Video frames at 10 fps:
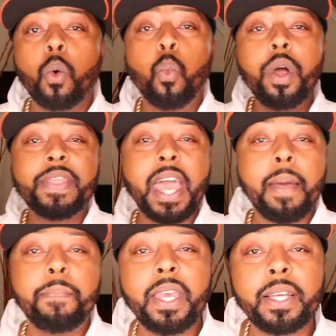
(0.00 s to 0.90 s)
With
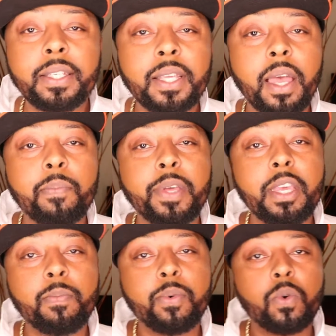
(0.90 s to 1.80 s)
that being said,
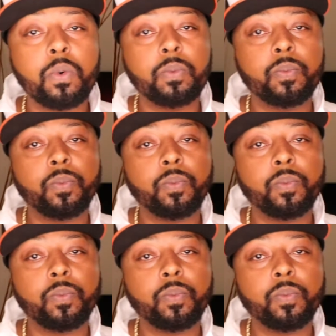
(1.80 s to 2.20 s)
people,